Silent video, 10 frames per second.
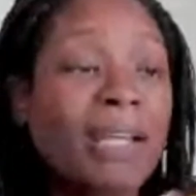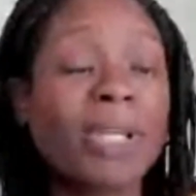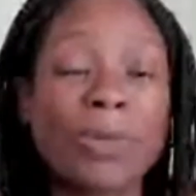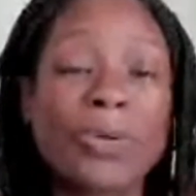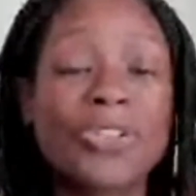
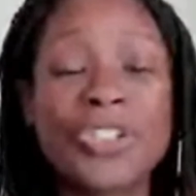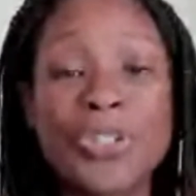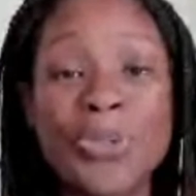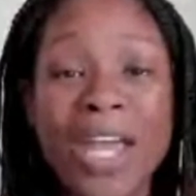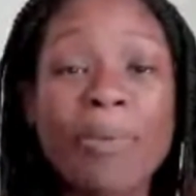But in order to
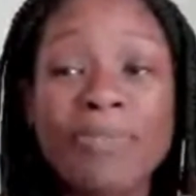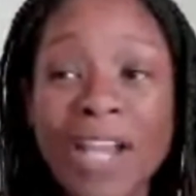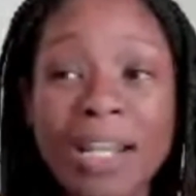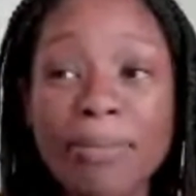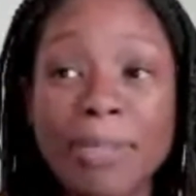do that, we've
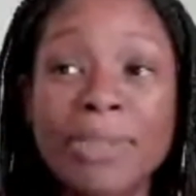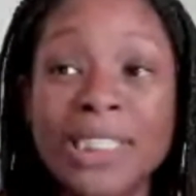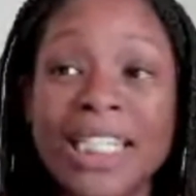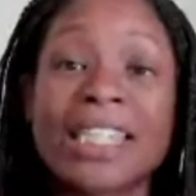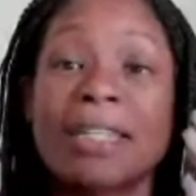got to be able
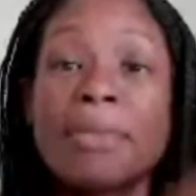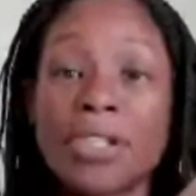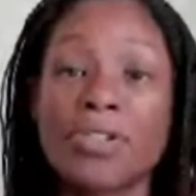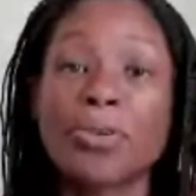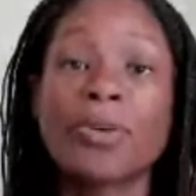to get them in
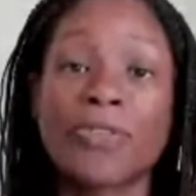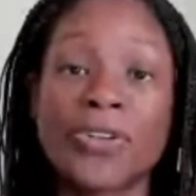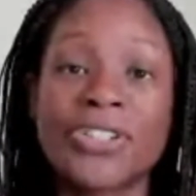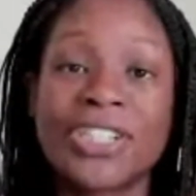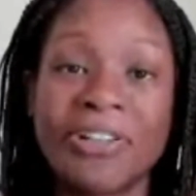the door
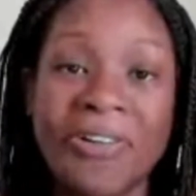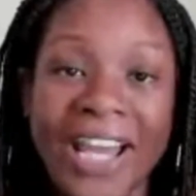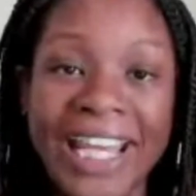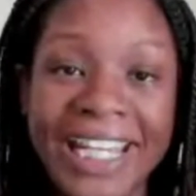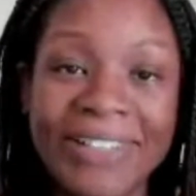first, right?